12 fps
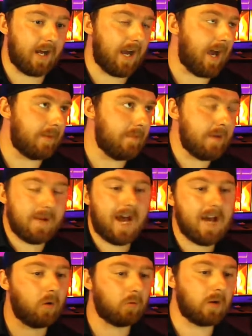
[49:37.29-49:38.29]
maybe I
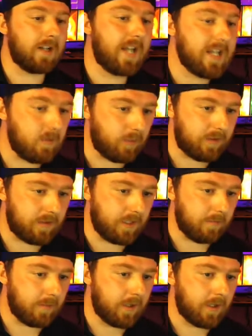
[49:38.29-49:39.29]
don't relate with
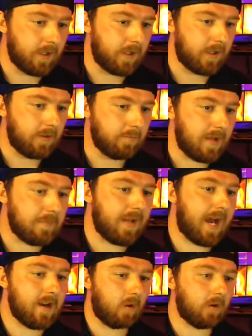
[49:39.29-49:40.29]
them. Maybe
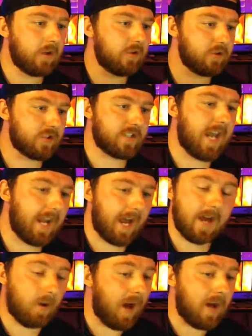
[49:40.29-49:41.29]
I don't understand.
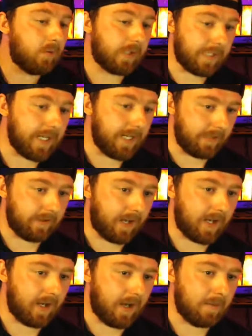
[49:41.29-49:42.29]
I don't get it.
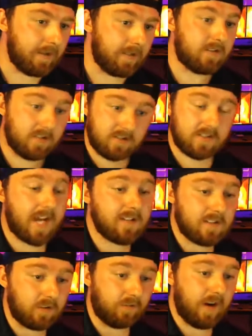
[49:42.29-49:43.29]

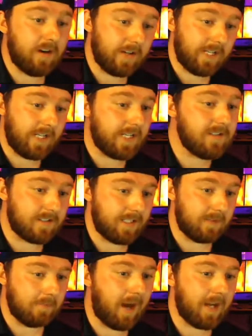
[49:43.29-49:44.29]
Success is very easy
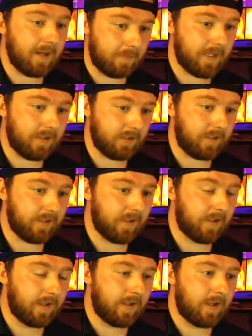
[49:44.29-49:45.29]
in my opinion.
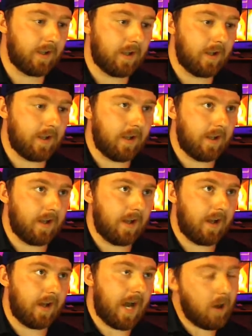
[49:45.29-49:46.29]

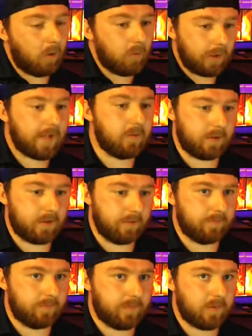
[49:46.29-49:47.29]
I don't relate with them.
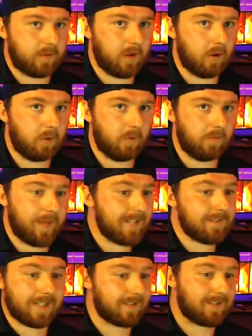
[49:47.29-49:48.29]
So
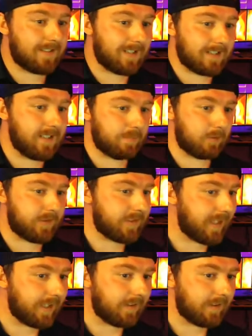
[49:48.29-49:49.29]
that's like 60%